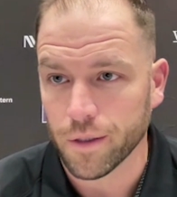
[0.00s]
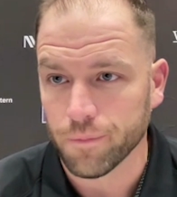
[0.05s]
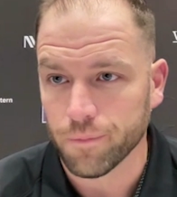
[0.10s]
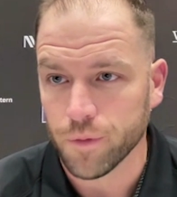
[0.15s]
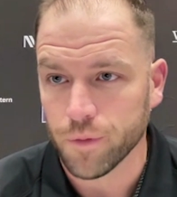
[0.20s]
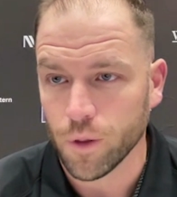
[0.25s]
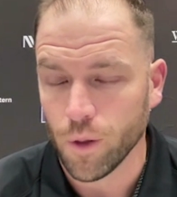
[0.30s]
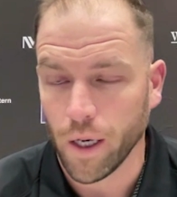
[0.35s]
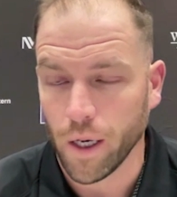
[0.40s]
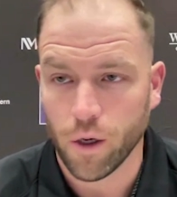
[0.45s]

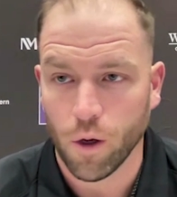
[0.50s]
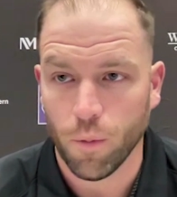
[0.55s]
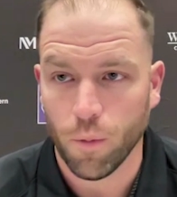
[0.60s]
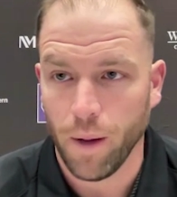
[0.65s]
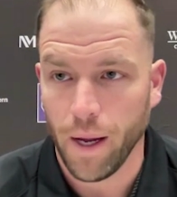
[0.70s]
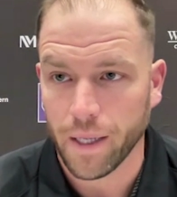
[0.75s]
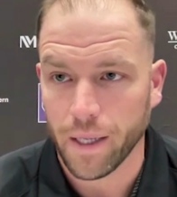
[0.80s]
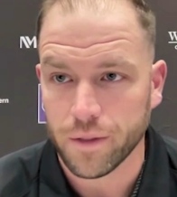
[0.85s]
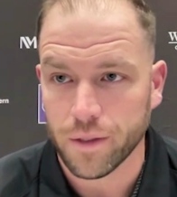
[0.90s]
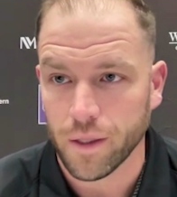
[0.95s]
And I go
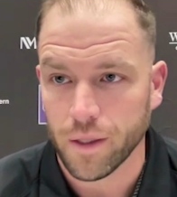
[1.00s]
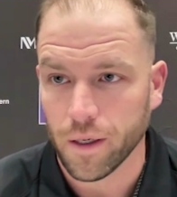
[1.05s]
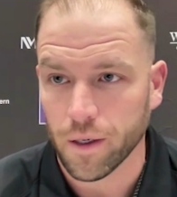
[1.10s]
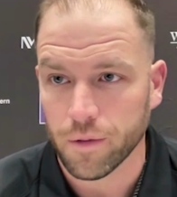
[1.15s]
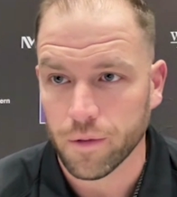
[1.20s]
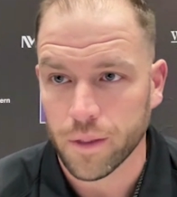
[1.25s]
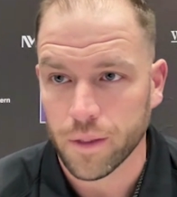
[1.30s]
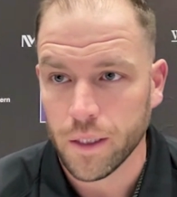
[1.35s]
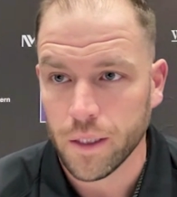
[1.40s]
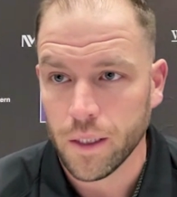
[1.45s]
back to
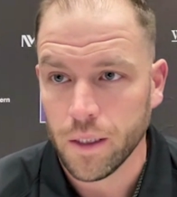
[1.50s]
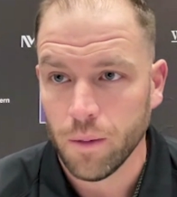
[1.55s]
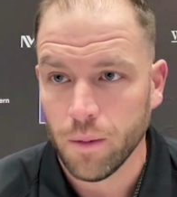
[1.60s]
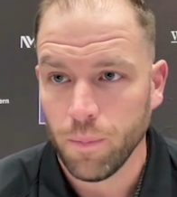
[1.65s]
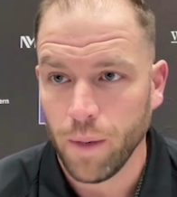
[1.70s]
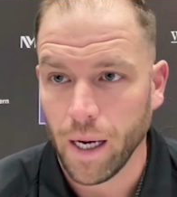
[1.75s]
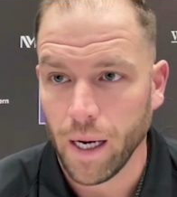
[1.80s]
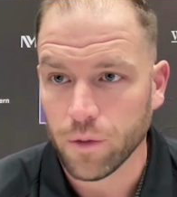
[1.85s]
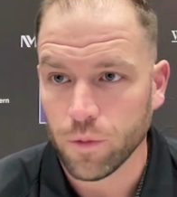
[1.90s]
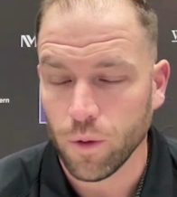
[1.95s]
their
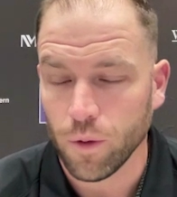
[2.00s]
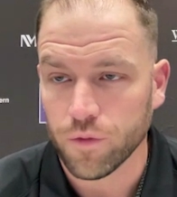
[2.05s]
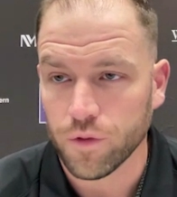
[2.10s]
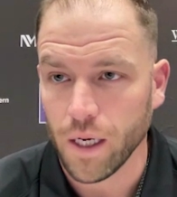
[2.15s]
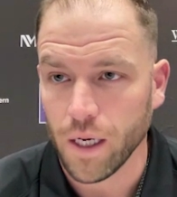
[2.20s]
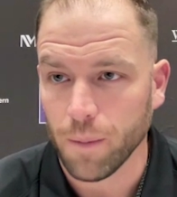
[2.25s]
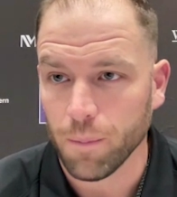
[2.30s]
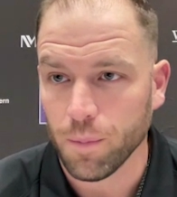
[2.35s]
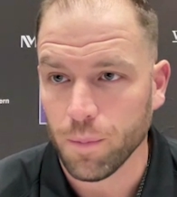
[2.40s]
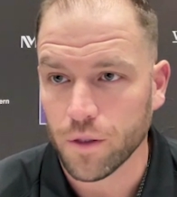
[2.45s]
Pac-12
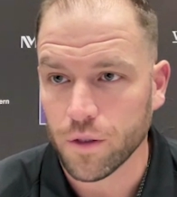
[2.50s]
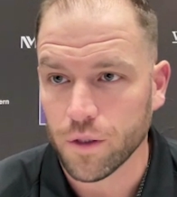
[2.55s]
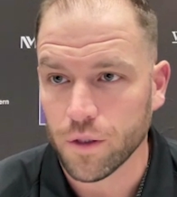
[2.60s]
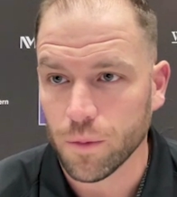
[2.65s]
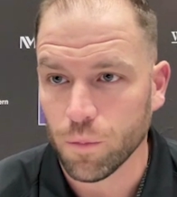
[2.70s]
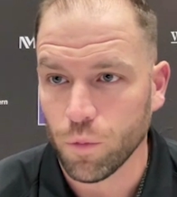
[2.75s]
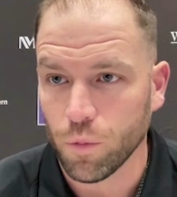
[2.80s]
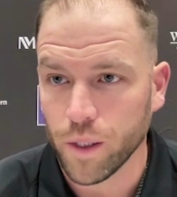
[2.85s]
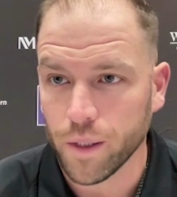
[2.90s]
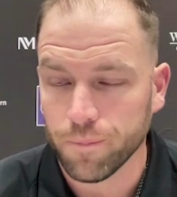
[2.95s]

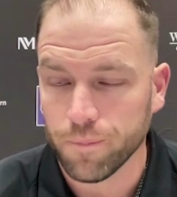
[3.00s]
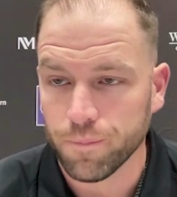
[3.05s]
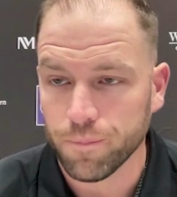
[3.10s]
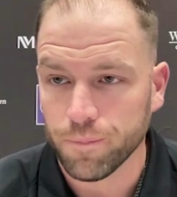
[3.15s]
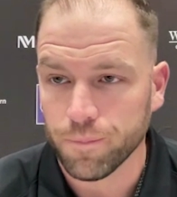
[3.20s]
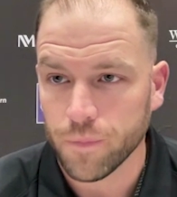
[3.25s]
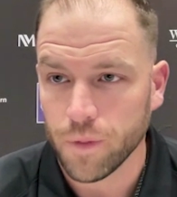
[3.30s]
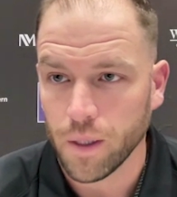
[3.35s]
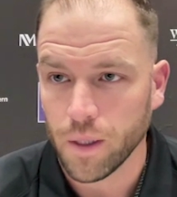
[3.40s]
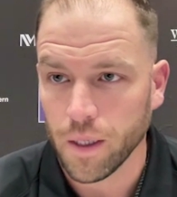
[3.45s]
championship win
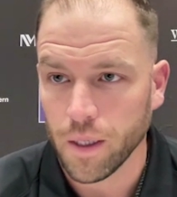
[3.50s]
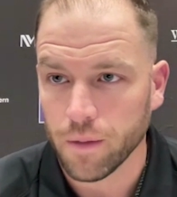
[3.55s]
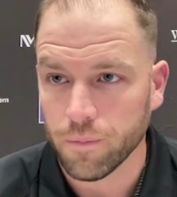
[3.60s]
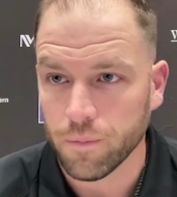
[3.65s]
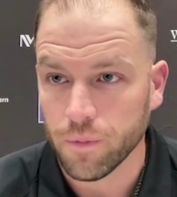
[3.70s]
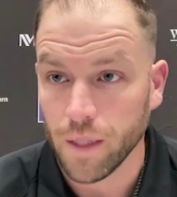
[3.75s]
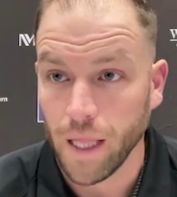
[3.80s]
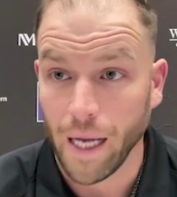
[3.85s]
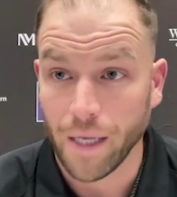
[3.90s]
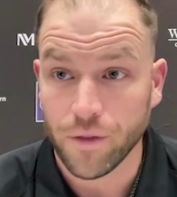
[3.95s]

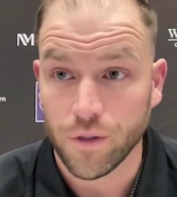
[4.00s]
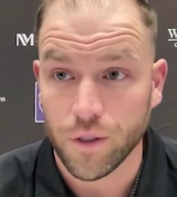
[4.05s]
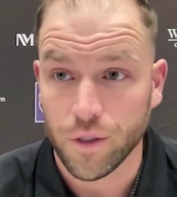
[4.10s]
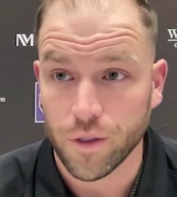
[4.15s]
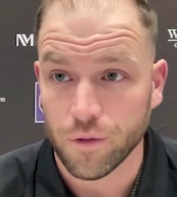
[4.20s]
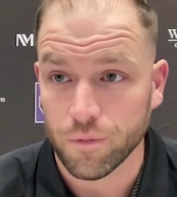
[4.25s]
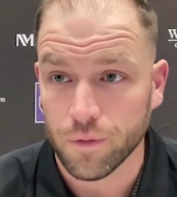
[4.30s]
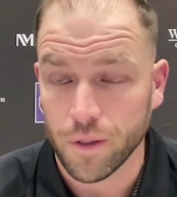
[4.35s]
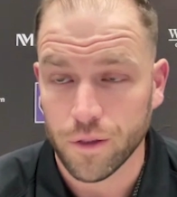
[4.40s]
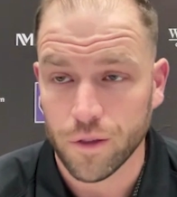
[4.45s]
last
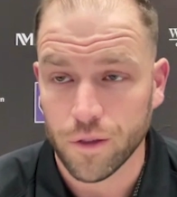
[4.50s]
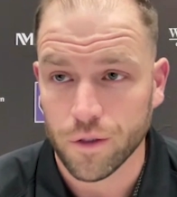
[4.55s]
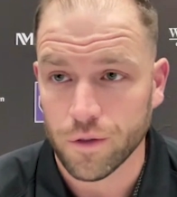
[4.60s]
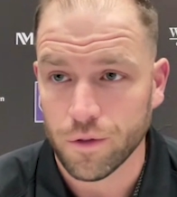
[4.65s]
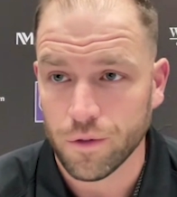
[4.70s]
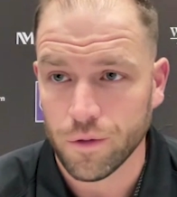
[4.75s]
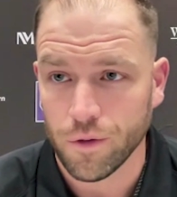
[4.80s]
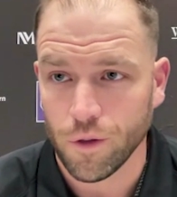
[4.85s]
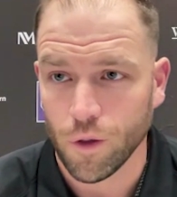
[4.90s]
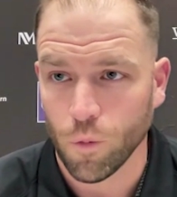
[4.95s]
year, and
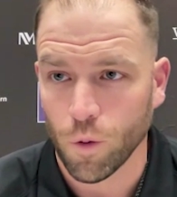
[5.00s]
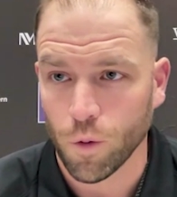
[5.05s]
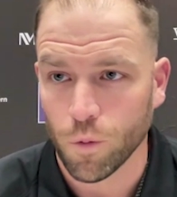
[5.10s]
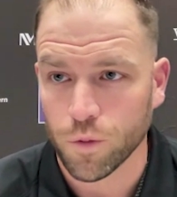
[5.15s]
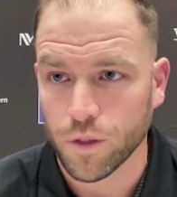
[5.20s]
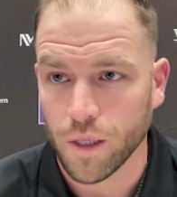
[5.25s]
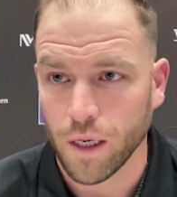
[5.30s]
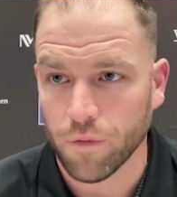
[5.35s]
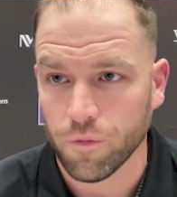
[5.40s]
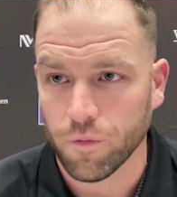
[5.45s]
just what
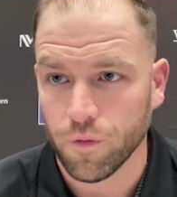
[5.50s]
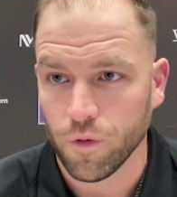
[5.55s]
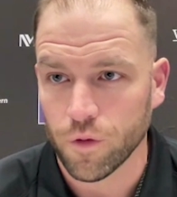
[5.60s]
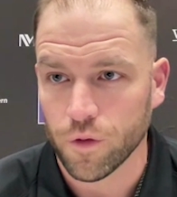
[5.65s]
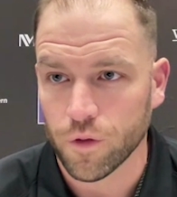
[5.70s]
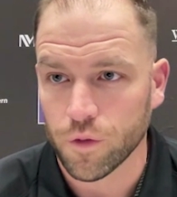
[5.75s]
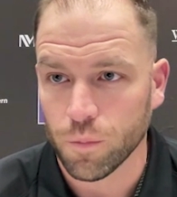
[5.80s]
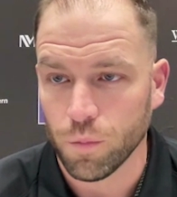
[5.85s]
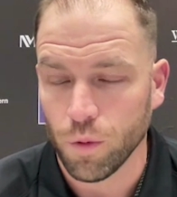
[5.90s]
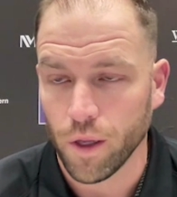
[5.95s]
was on full
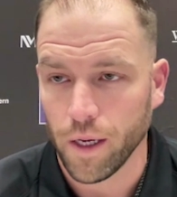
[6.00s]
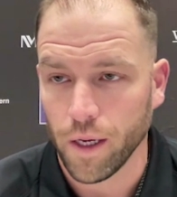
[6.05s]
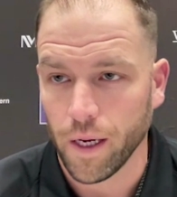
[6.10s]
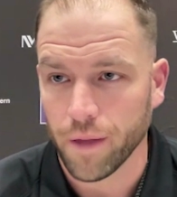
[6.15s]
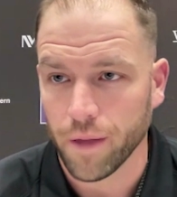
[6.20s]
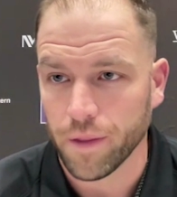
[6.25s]
display.